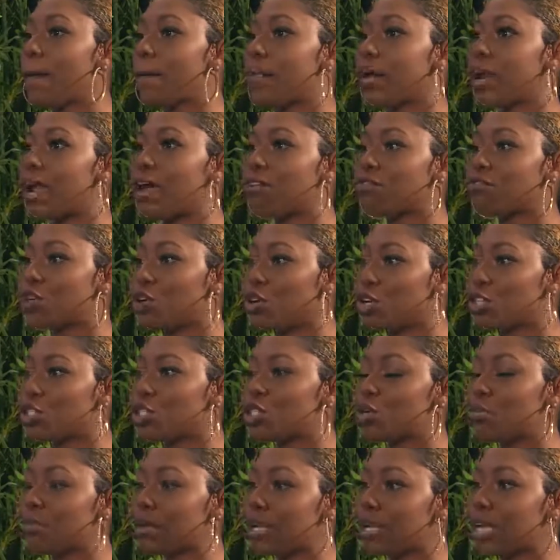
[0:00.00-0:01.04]
But I've
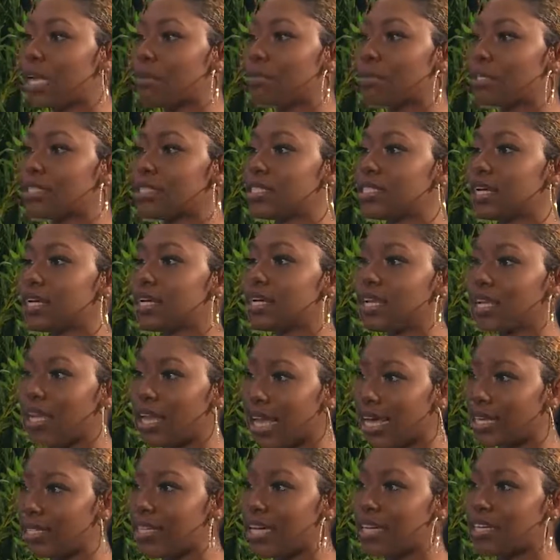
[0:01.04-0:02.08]
also been able to
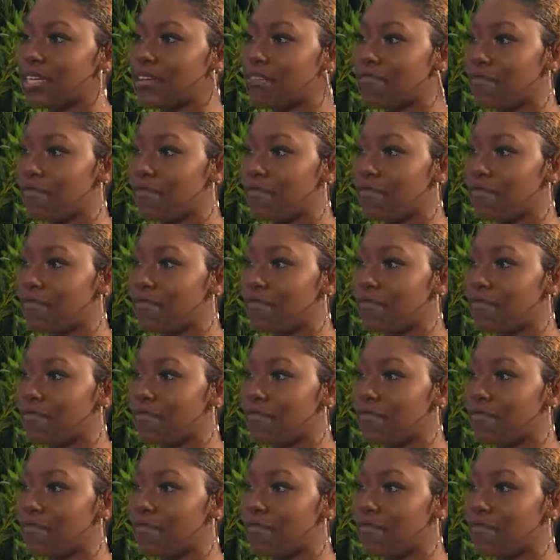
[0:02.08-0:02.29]
collect and